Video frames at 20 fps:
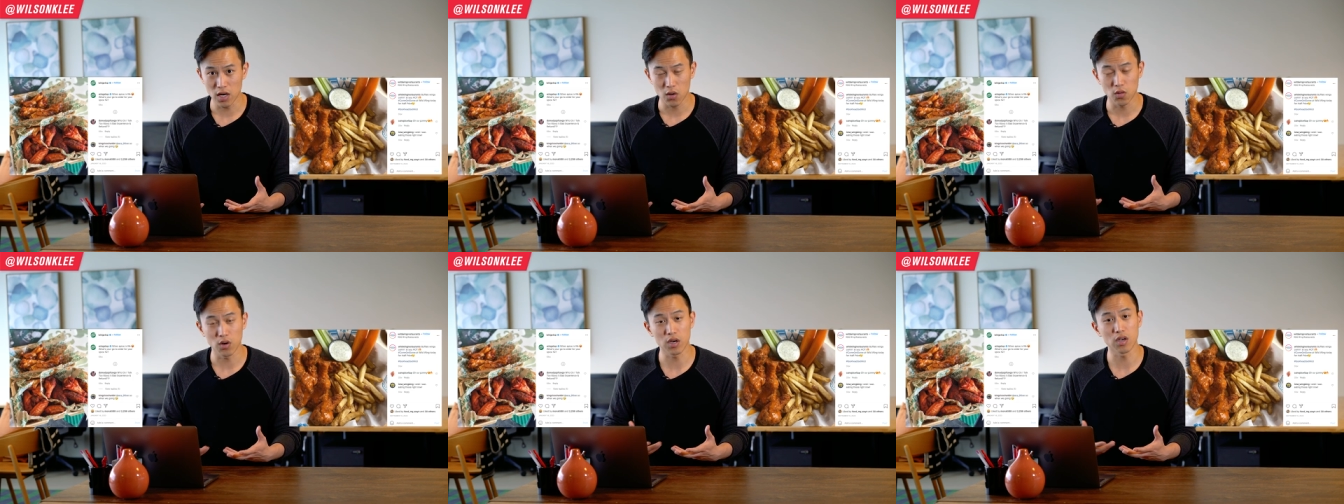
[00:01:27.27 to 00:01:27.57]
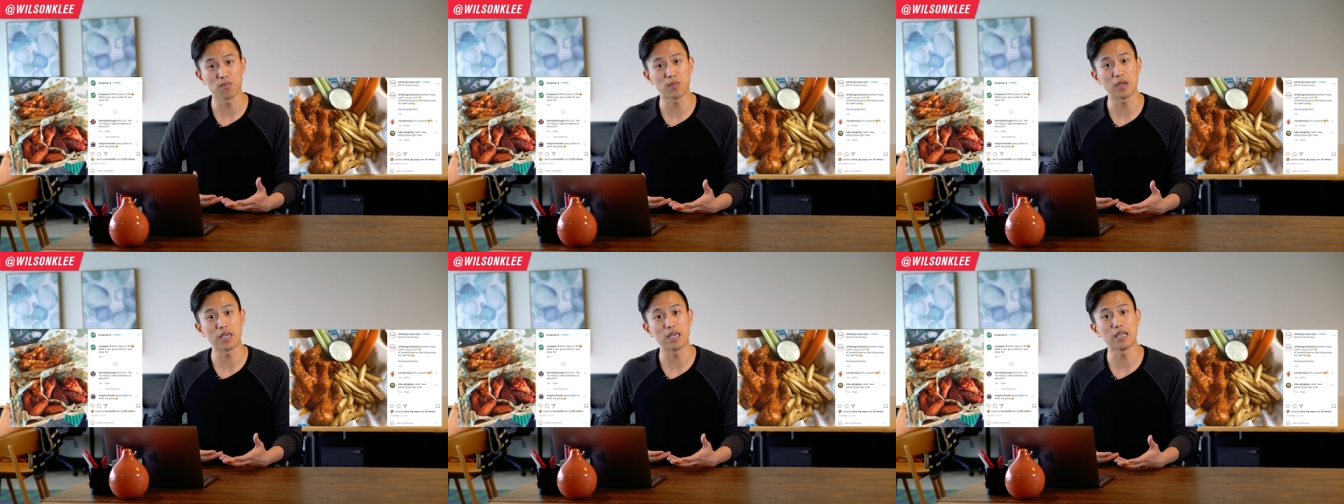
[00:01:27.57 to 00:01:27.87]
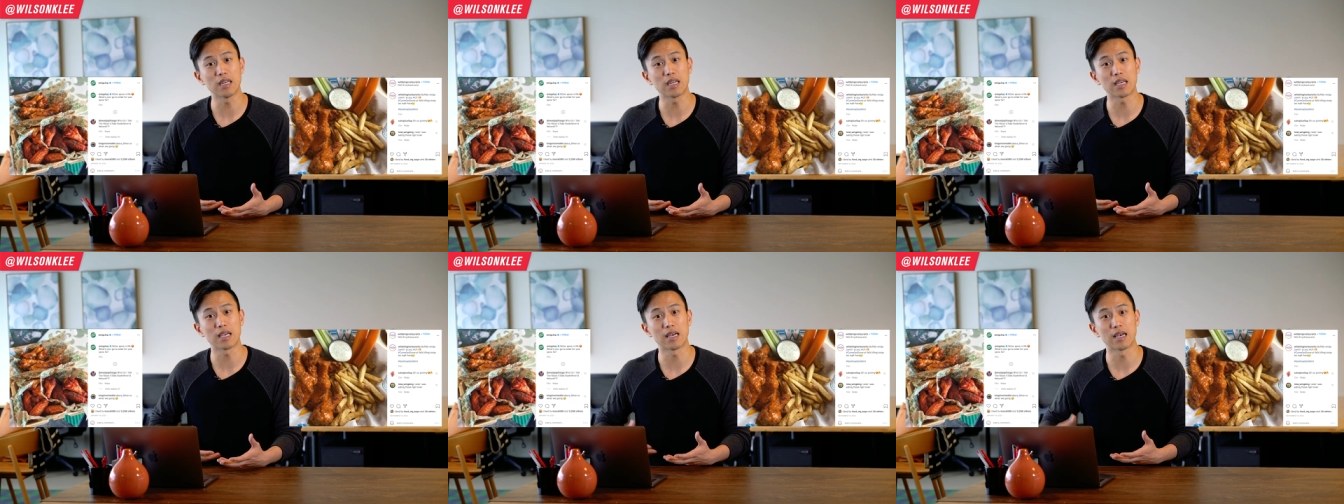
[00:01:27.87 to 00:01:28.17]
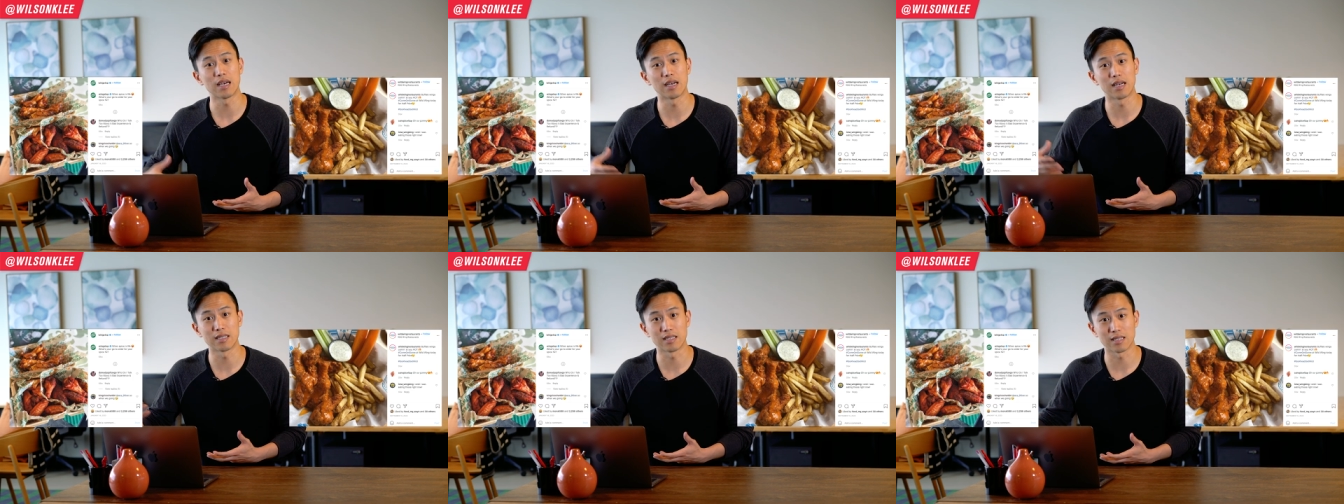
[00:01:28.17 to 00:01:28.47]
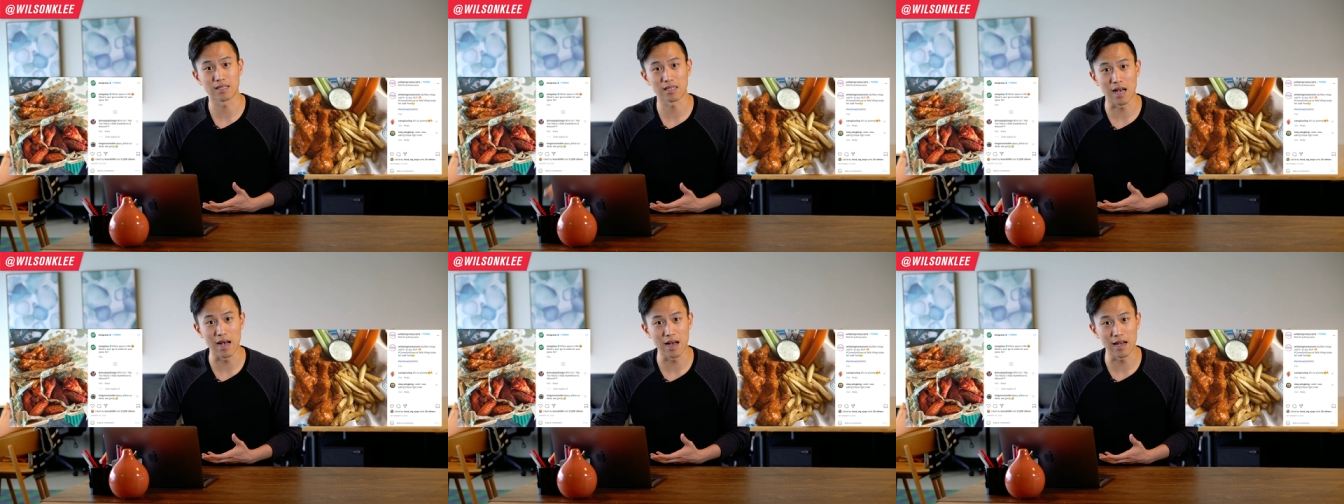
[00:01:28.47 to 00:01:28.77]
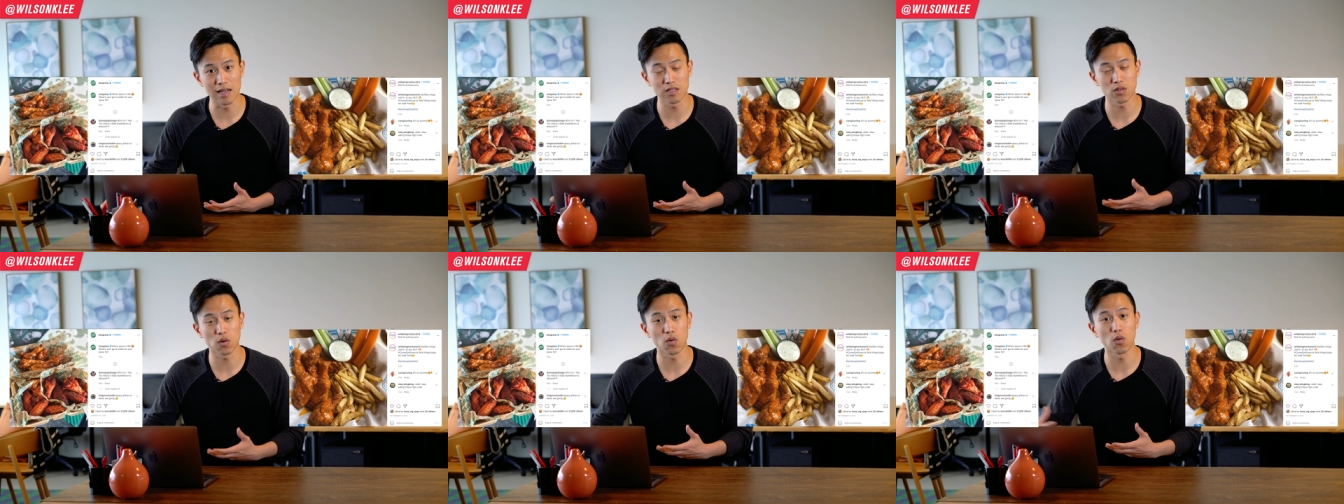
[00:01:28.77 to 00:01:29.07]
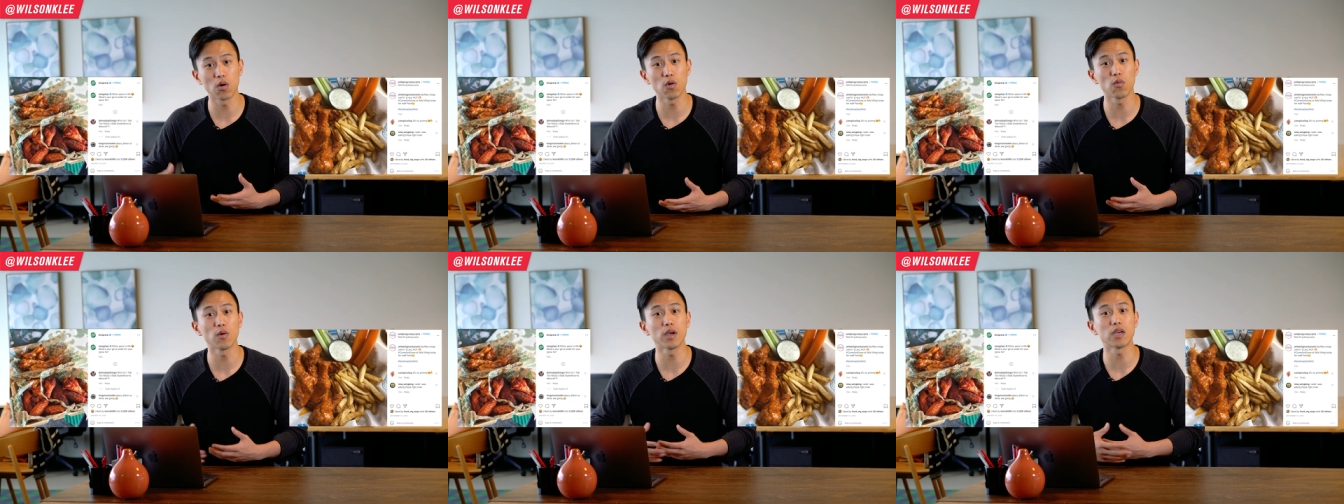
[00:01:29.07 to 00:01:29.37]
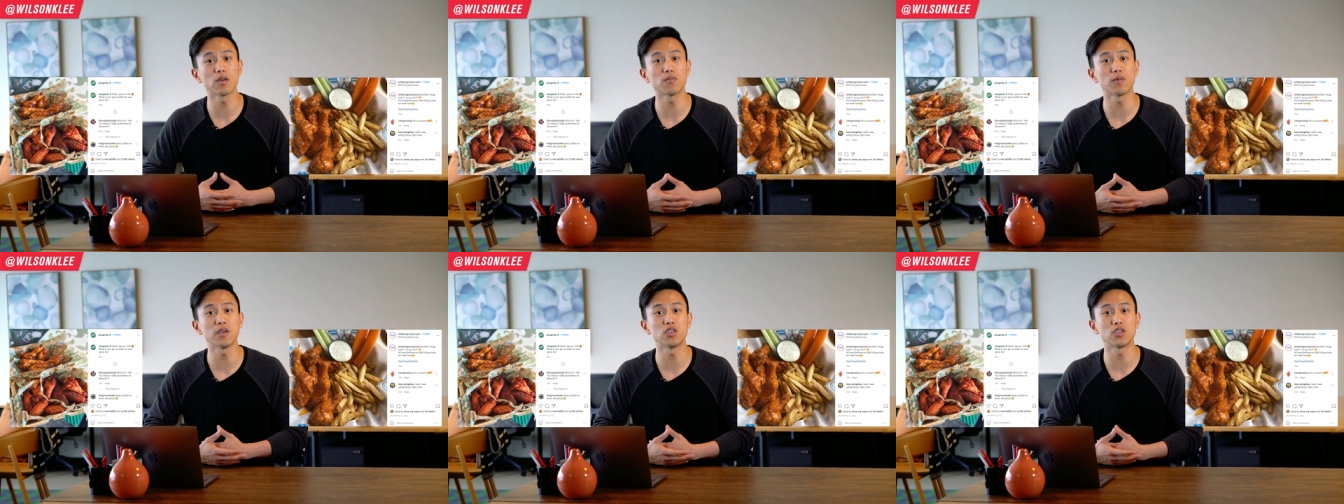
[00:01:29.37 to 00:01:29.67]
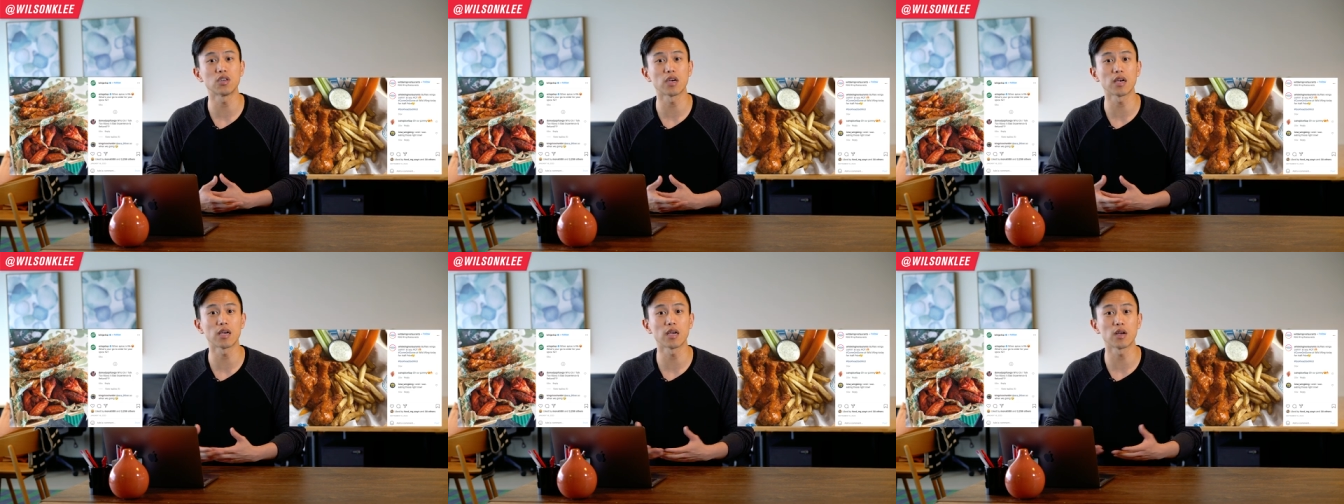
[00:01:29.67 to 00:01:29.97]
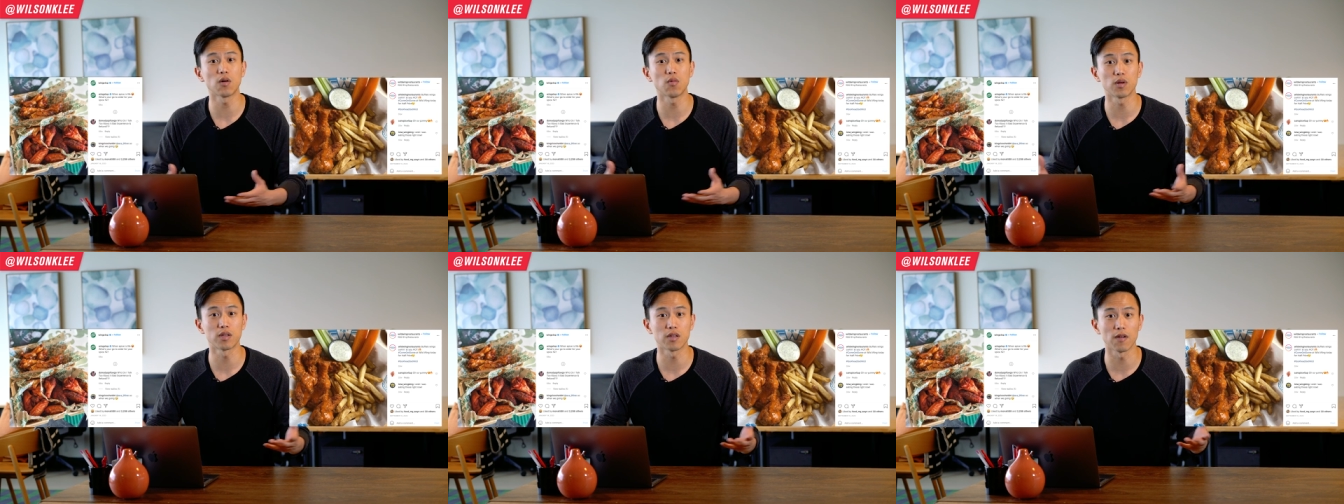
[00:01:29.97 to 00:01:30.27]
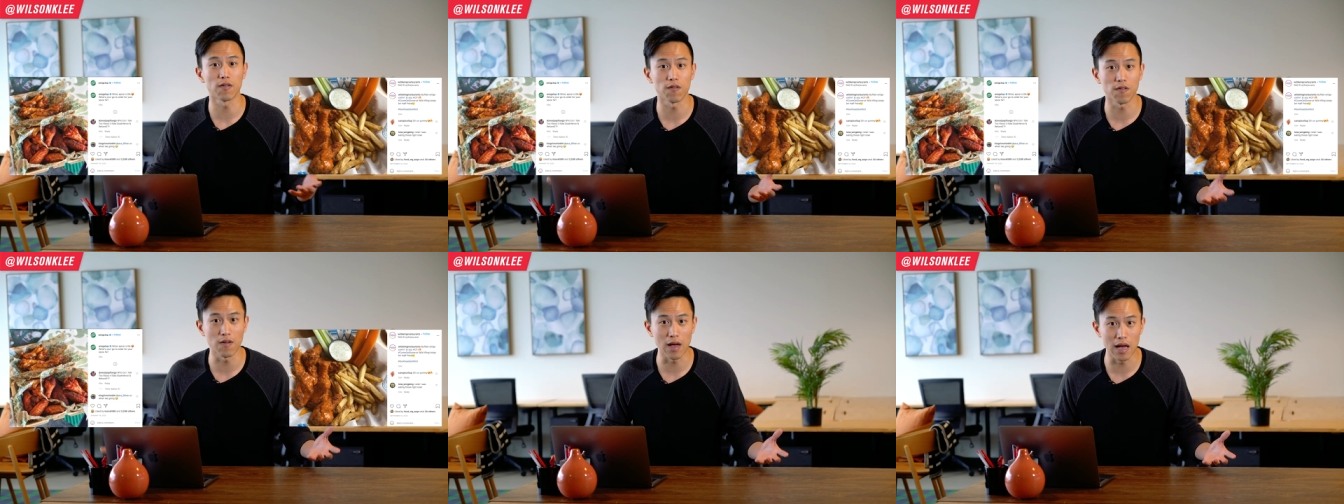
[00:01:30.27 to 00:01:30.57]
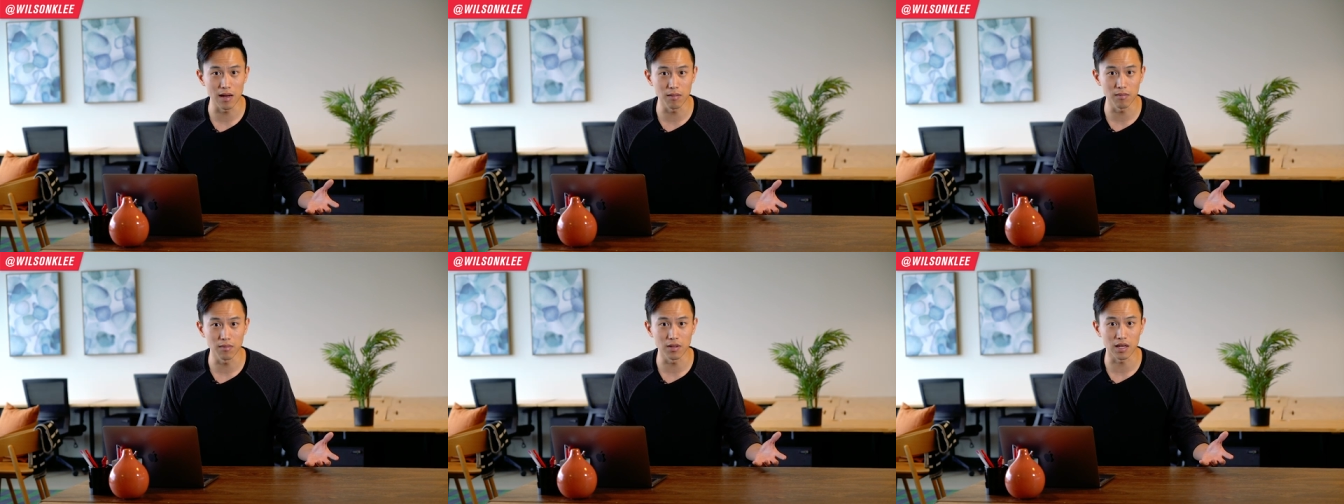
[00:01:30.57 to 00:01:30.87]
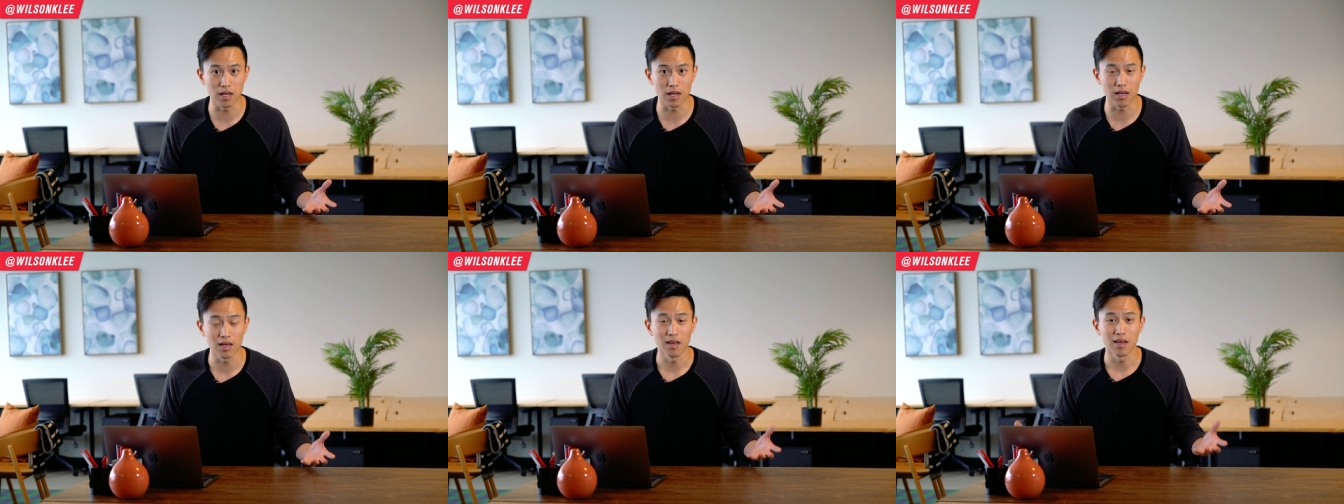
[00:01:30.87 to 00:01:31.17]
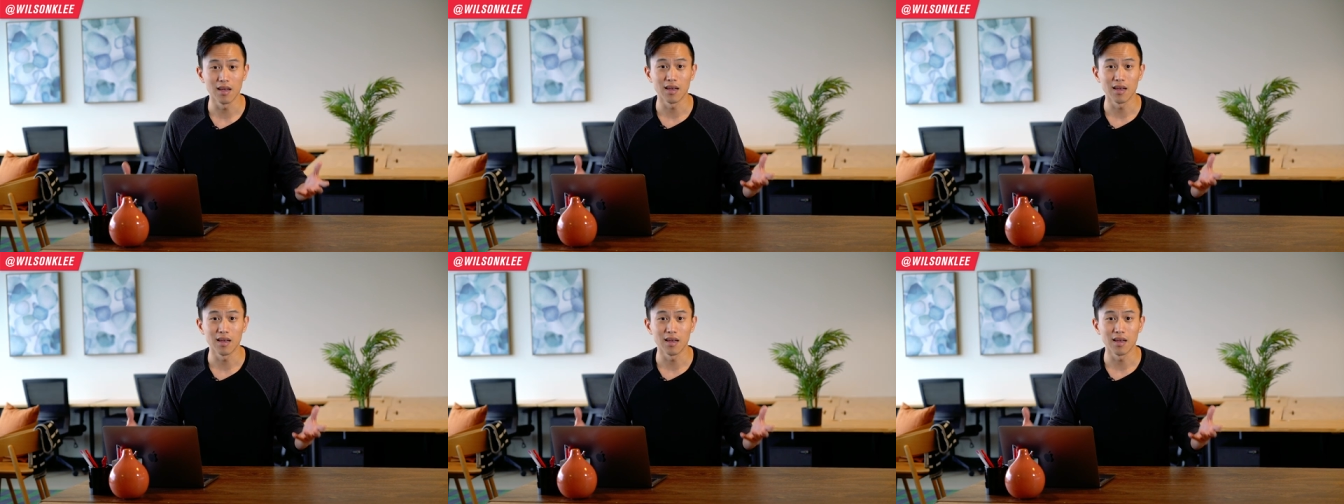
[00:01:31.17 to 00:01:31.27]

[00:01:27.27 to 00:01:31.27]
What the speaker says: we could be eating it as sides, or we could be sharing it with the family.